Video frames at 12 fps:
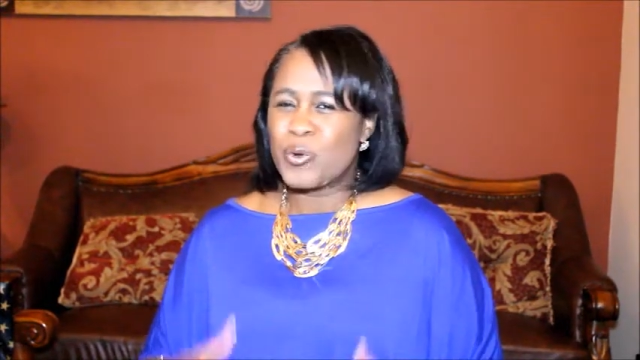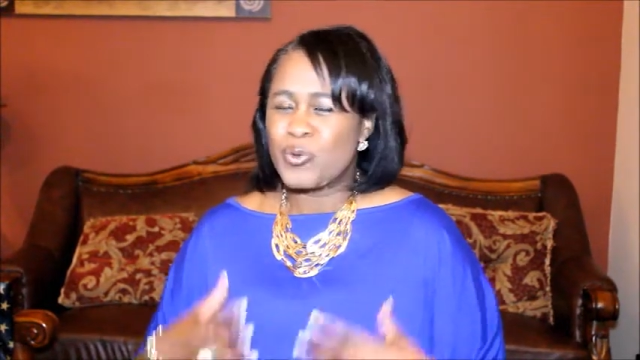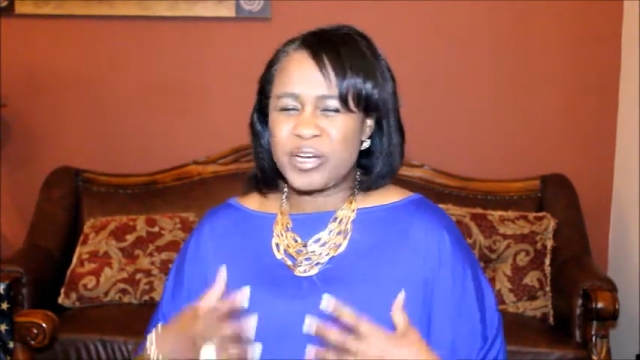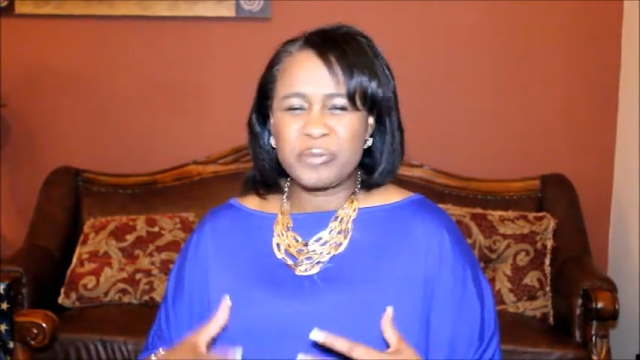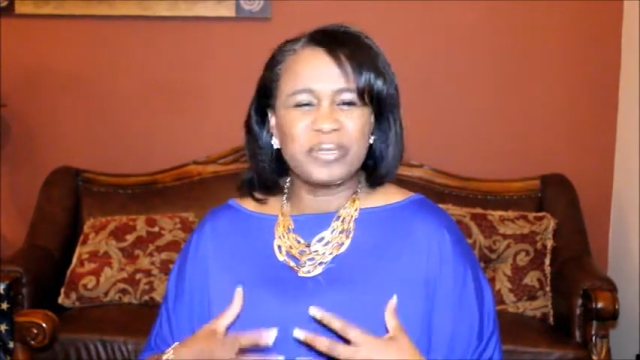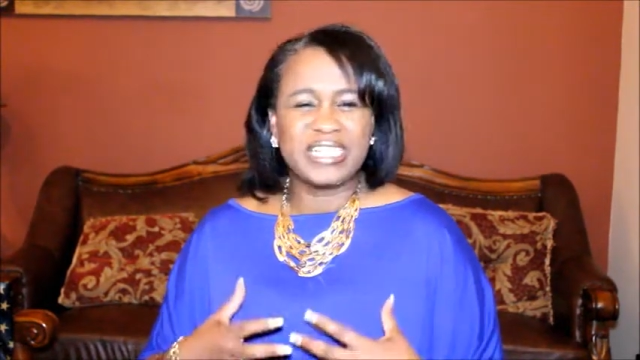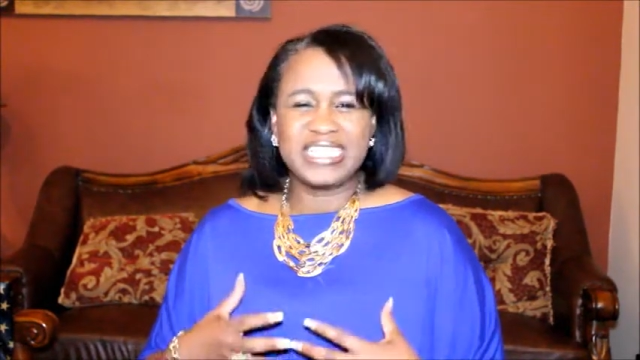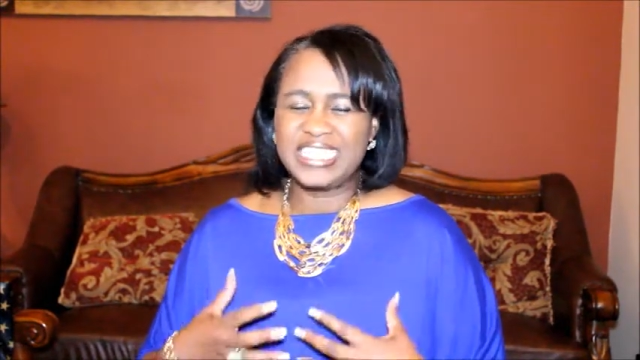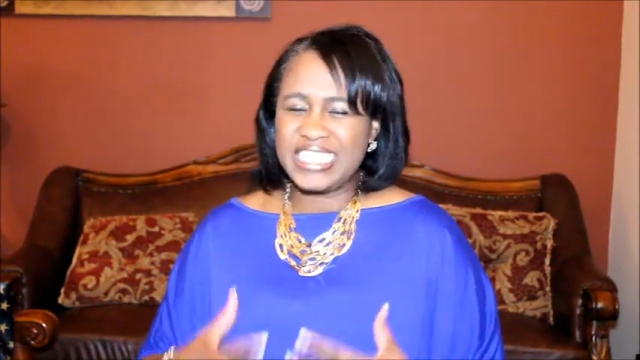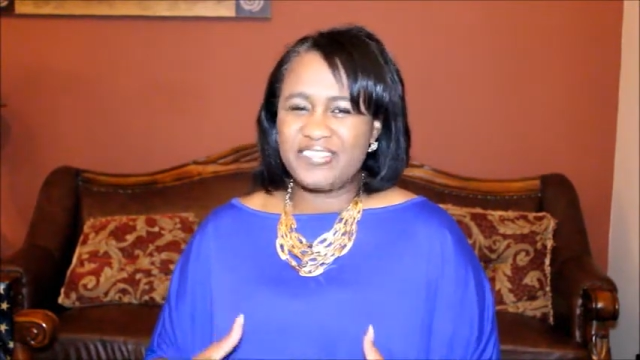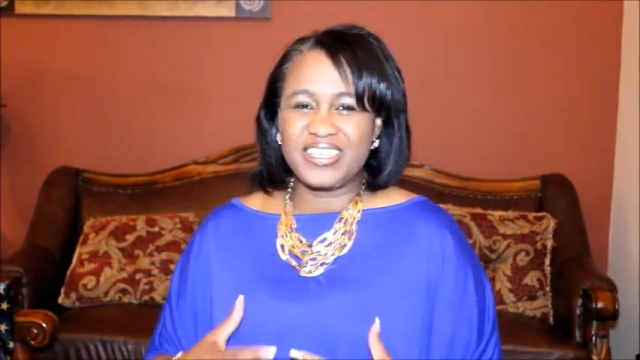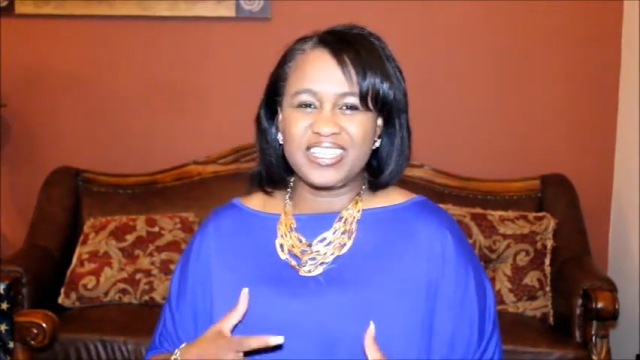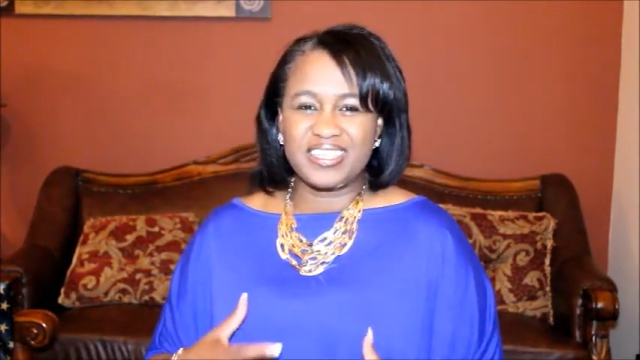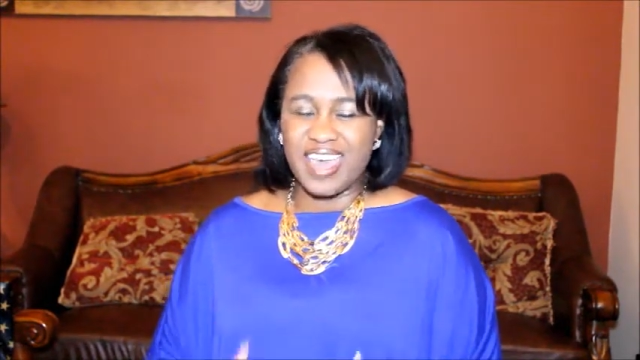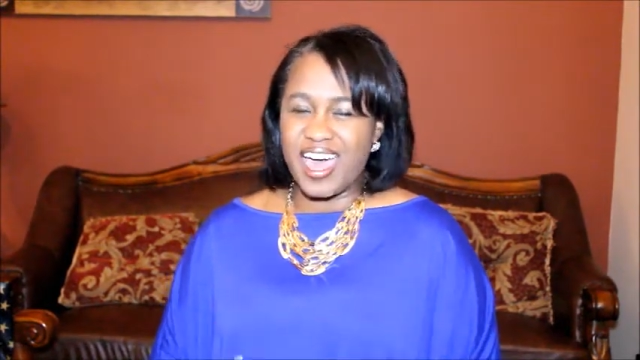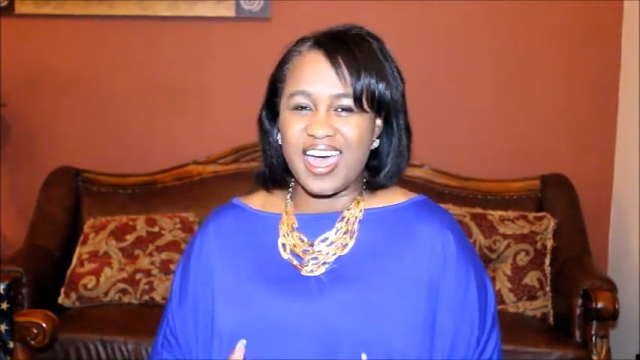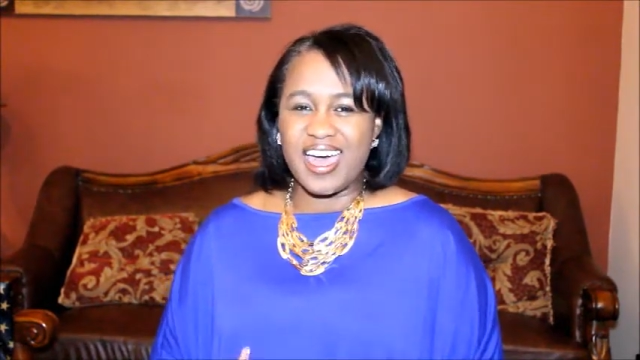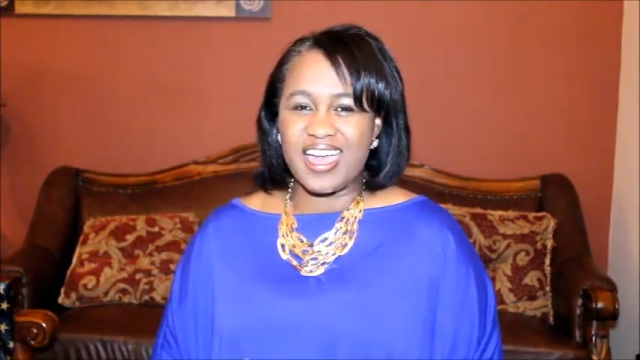We're believing
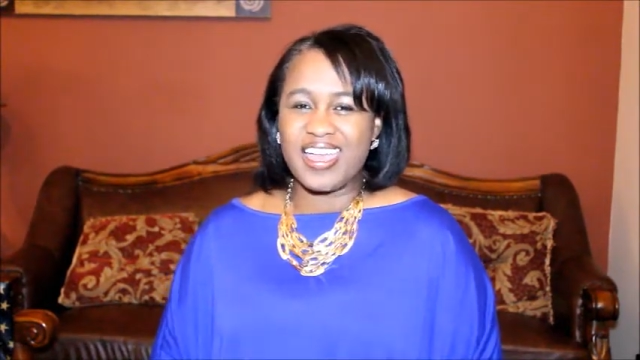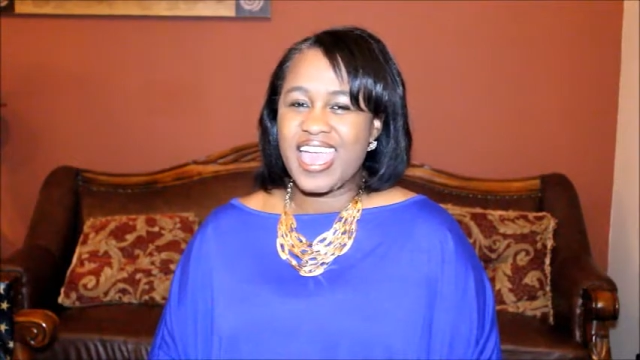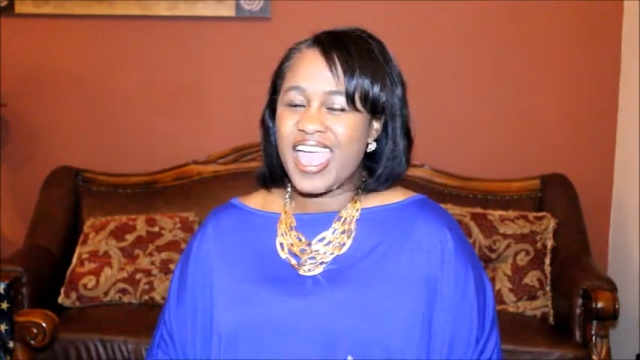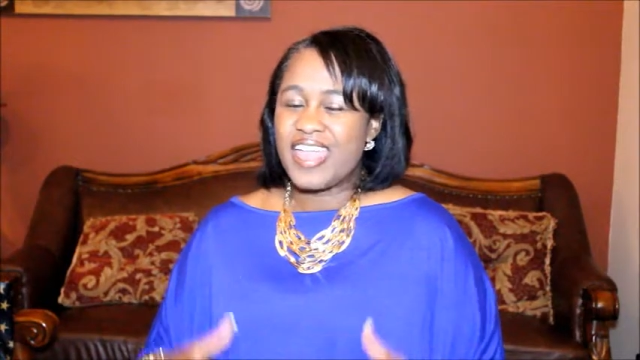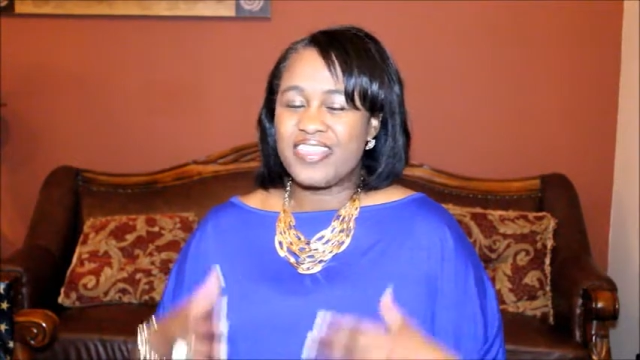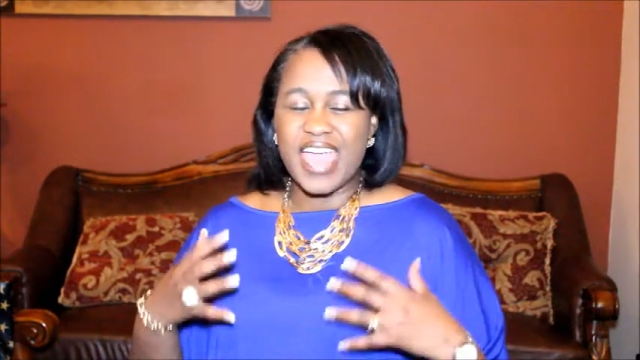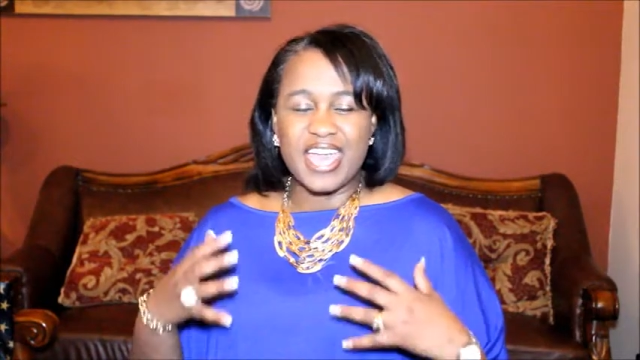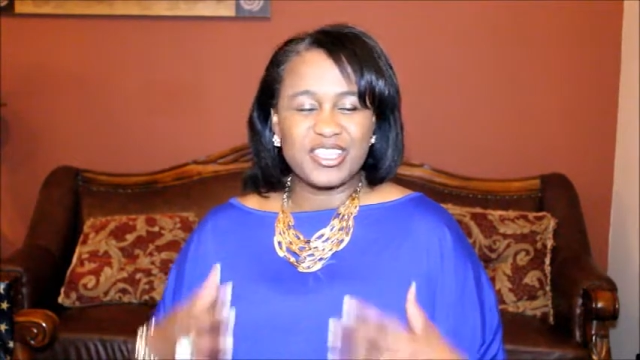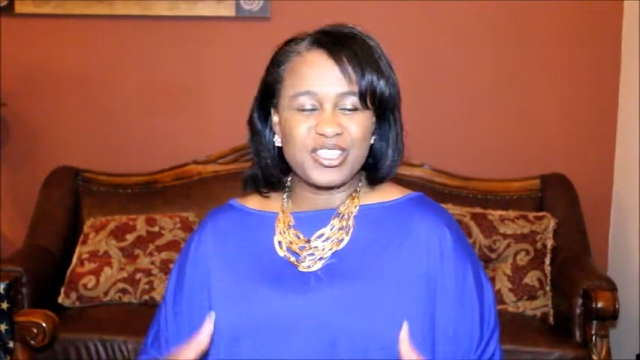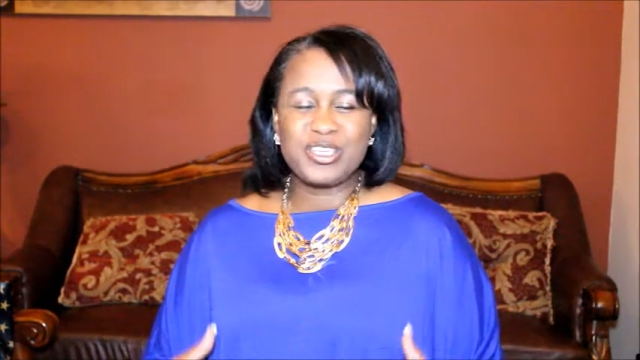God that